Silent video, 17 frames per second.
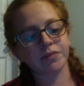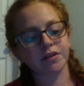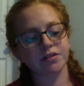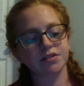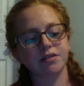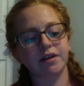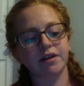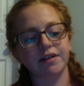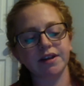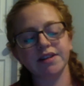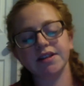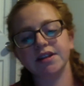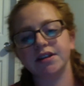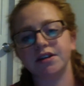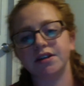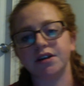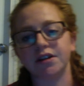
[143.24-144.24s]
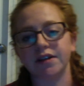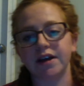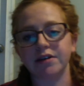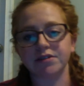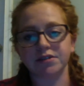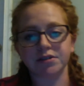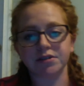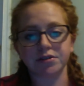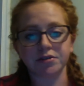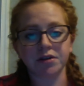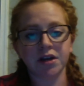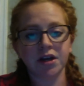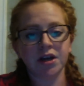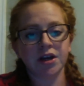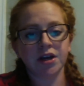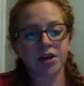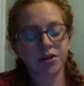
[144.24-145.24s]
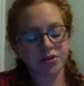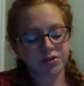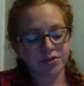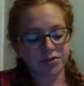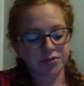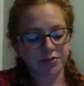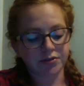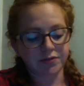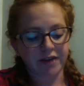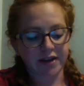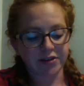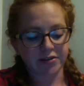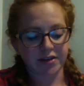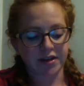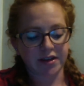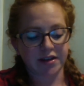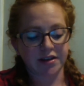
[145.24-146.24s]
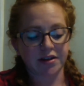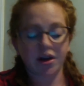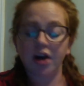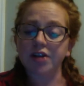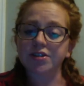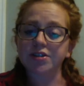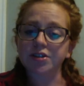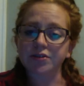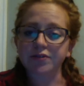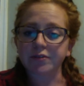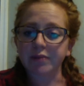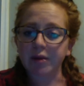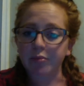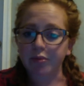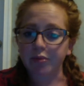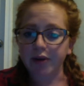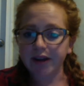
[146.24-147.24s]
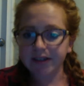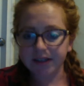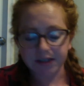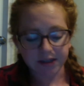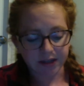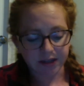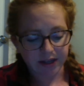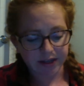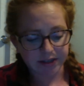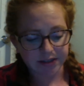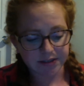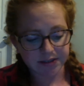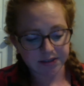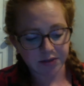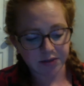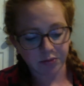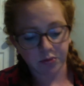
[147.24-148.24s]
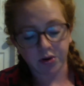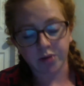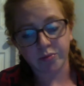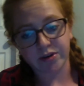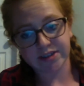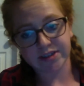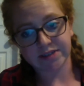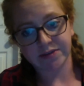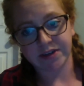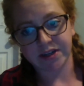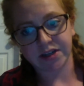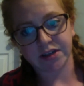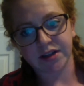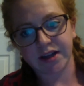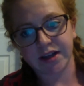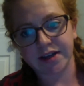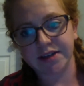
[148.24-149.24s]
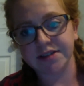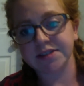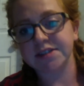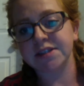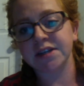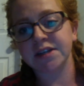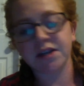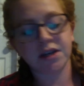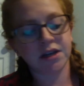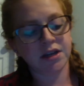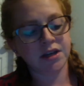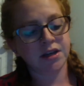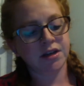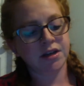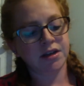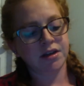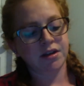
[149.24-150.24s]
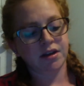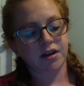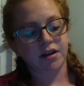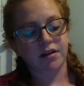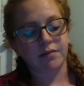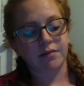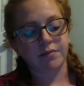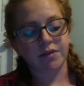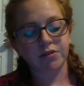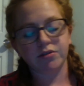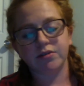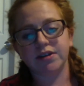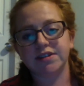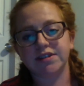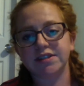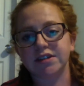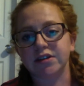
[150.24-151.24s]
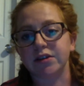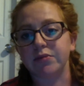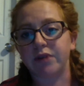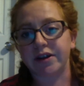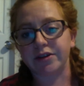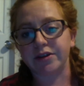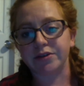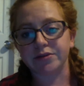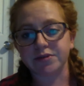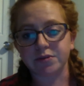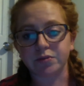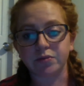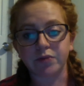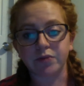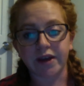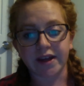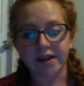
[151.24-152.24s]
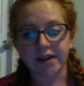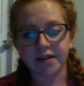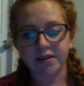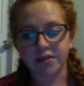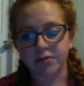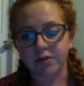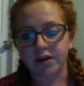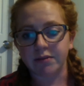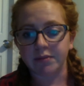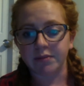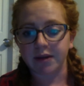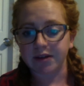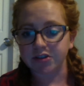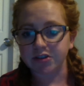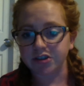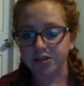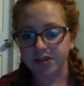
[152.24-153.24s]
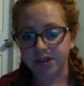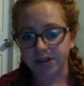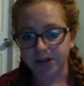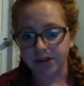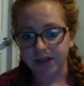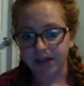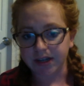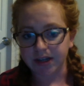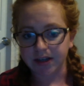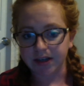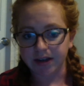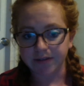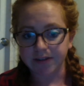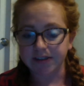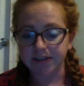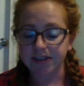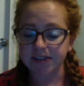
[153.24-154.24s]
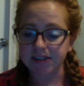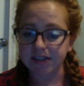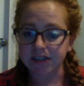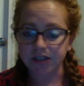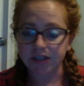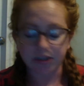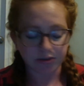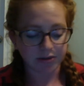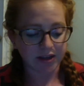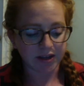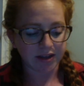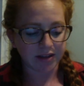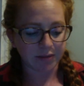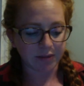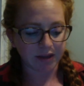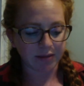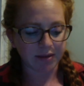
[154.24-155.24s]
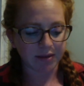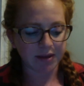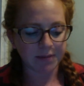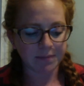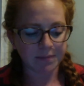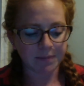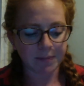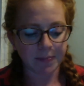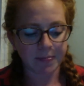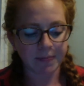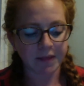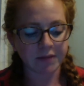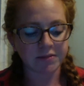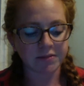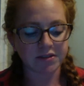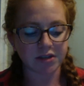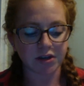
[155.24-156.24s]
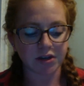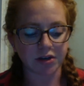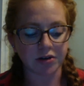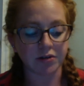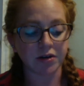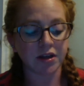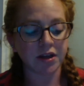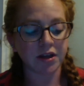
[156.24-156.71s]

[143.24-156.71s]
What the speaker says: So I like that it allows you to factor that in. Also for my pregnant clients or breastfeeding clients, you don't necessarily want to lose weight. You want to make sure that you're eating enough to sustain you and the baby. So